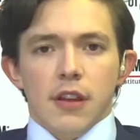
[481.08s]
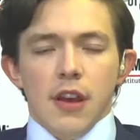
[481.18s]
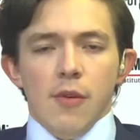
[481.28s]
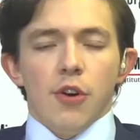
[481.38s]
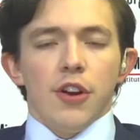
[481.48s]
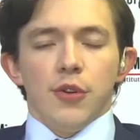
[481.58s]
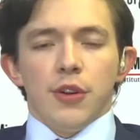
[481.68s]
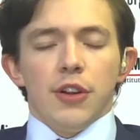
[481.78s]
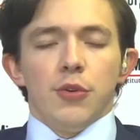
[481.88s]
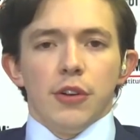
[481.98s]
Well, you
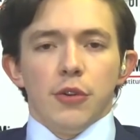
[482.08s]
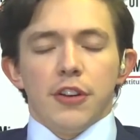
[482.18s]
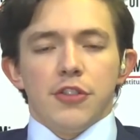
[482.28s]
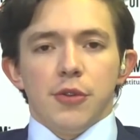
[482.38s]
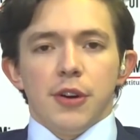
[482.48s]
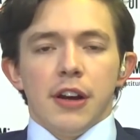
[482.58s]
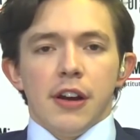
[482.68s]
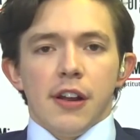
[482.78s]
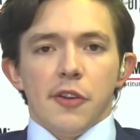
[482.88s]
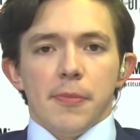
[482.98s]
you alluded to it uh,
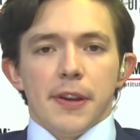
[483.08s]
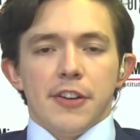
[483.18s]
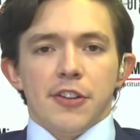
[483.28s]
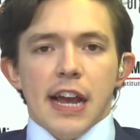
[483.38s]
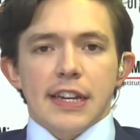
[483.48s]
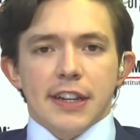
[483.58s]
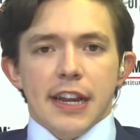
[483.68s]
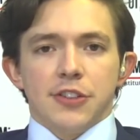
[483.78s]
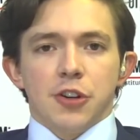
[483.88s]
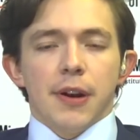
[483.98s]
a little bit in your last
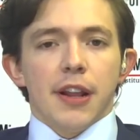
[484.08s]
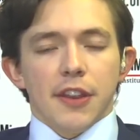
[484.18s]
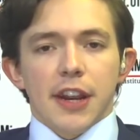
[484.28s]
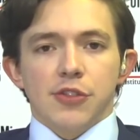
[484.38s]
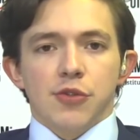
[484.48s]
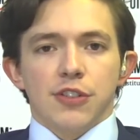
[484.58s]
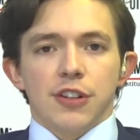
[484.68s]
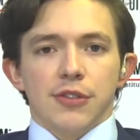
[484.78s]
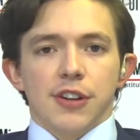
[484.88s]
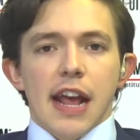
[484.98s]
answer, but uh, the next question I
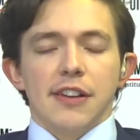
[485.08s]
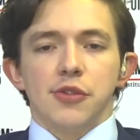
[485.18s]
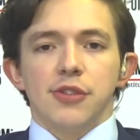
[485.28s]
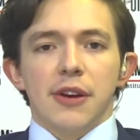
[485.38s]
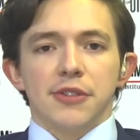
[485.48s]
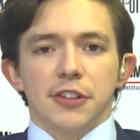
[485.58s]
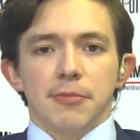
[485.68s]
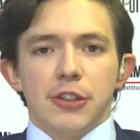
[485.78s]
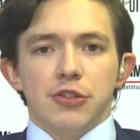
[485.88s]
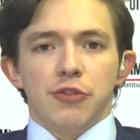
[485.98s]
was going to ask you is, how has this
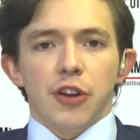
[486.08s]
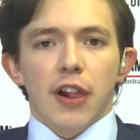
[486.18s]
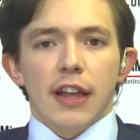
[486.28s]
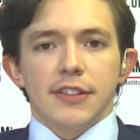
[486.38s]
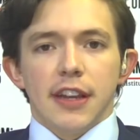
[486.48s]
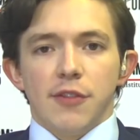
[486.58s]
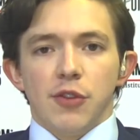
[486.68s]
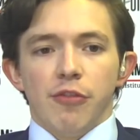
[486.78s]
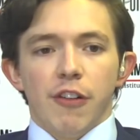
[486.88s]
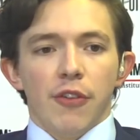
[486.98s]
made you feel? Has have you
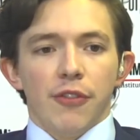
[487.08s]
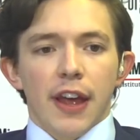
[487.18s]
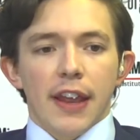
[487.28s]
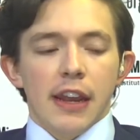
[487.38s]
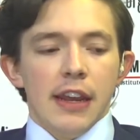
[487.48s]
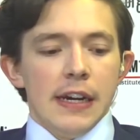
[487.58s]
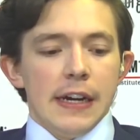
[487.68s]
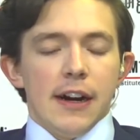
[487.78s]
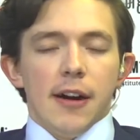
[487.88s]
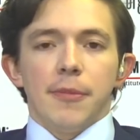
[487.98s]
felt that
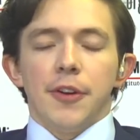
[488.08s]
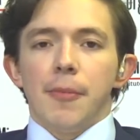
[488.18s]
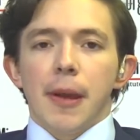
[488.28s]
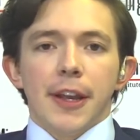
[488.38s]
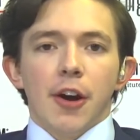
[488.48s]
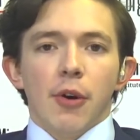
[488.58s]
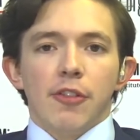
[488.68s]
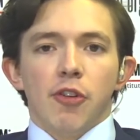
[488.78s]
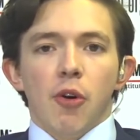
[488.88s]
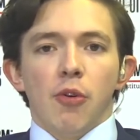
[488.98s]
um, you know maybe going
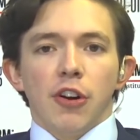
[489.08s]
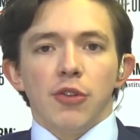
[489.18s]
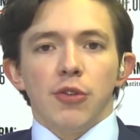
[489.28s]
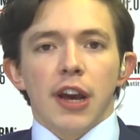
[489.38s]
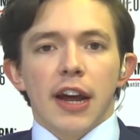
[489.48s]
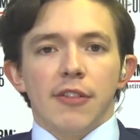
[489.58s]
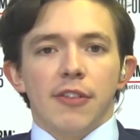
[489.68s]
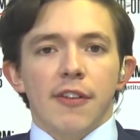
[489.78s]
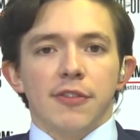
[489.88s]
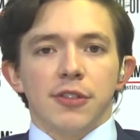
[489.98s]
forward you kind of
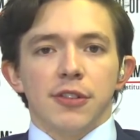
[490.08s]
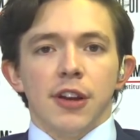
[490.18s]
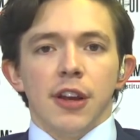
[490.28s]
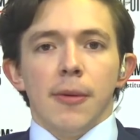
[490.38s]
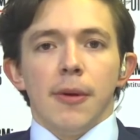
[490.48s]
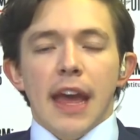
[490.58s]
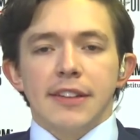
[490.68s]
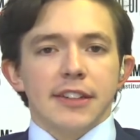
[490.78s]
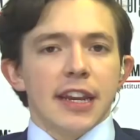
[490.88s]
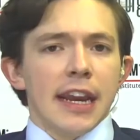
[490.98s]
have to
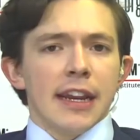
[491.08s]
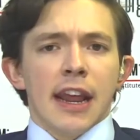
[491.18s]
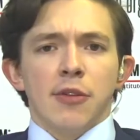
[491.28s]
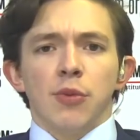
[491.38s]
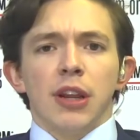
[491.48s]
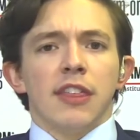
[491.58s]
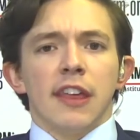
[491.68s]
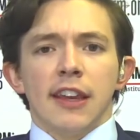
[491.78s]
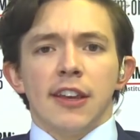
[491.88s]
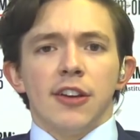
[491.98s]
hesitate and, and
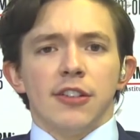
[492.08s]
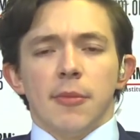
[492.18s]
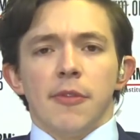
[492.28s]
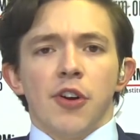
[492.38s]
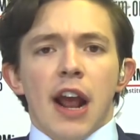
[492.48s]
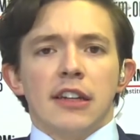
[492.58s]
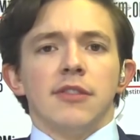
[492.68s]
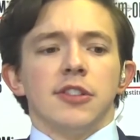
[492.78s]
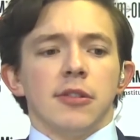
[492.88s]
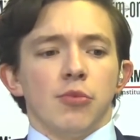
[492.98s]
rethink some of your
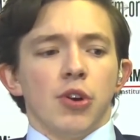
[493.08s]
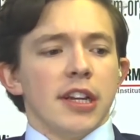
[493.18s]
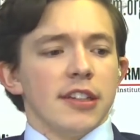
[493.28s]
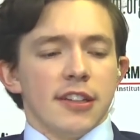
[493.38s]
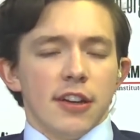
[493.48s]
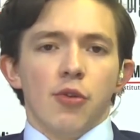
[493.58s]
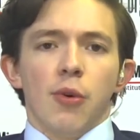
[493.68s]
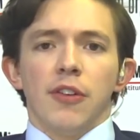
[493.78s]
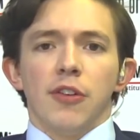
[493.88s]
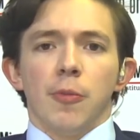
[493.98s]
activism, reconsider
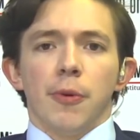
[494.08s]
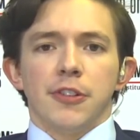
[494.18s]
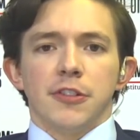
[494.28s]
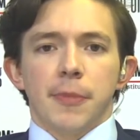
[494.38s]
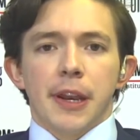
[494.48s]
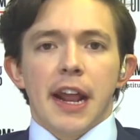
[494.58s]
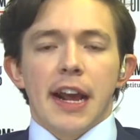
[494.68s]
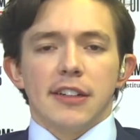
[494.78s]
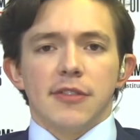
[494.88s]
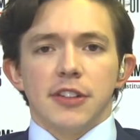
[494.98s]
whether you will participate in
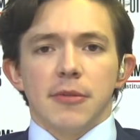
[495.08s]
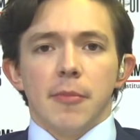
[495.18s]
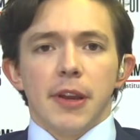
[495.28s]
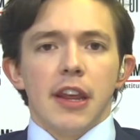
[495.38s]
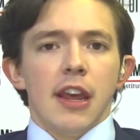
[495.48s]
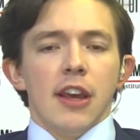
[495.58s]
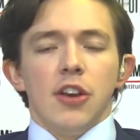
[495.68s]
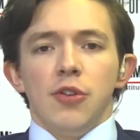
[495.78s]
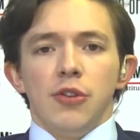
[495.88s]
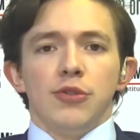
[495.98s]
activism? I mean,
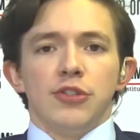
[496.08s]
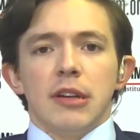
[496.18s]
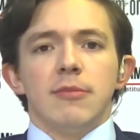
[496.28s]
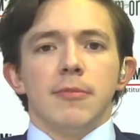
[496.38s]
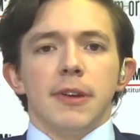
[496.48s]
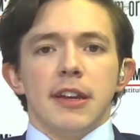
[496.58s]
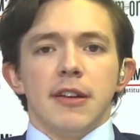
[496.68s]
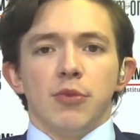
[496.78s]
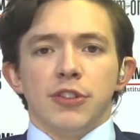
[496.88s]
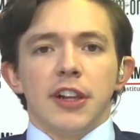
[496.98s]
you you seem to be
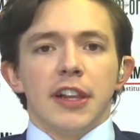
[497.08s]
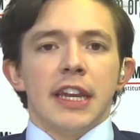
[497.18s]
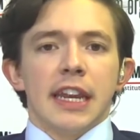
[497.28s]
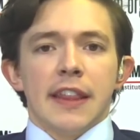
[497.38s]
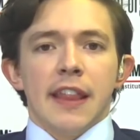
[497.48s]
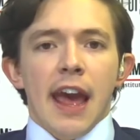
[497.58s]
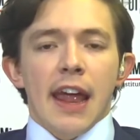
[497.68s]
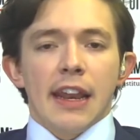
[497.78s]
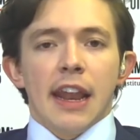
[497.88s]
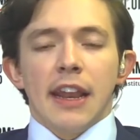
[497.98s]
resilient in that
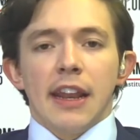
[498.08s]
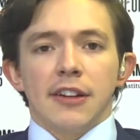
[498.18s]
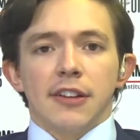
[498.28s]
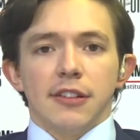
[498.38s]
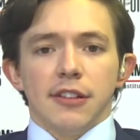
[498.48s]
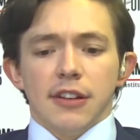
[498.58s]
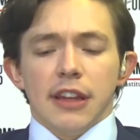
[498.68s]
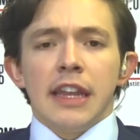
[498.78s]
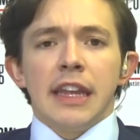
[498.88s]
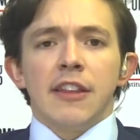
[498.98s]
and and
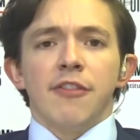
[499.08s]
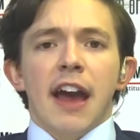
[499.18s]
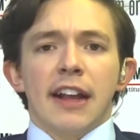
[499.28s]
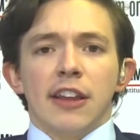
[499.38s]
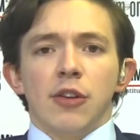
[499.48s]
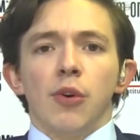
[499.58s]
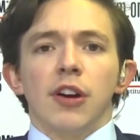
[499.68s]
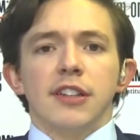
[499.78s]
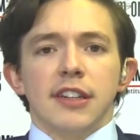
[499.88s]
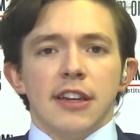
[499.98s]
in the fact that you will
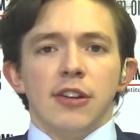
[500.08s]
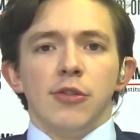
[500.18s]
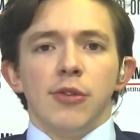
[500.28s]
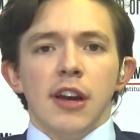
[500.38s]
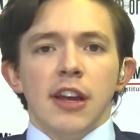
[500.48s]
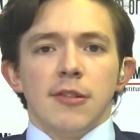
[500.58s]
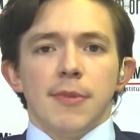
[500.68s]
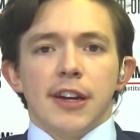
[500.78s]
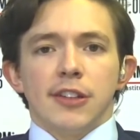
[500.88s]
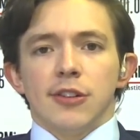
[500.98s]
continue to be a
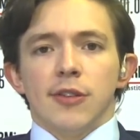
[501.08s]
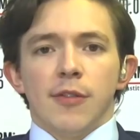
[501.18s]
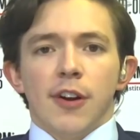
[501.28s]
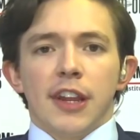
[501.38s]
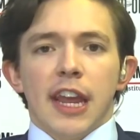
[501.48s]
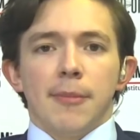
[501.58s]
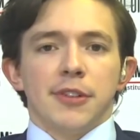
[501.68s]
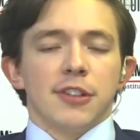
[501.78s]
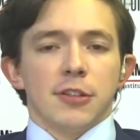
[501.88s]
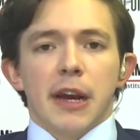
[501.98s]
conservative on campus
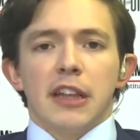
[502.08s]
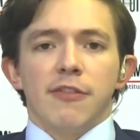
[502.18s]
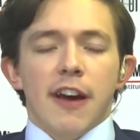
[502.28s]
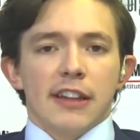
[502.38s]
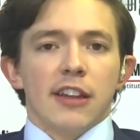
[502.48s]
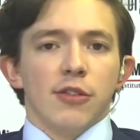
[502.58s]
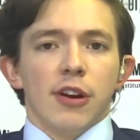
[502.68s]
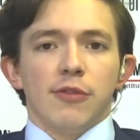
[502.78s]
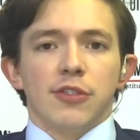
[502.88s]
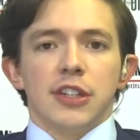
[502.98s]
despite the fact that you
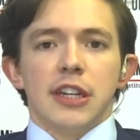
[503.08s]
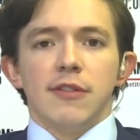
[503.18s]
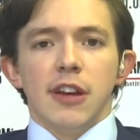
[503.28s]
have received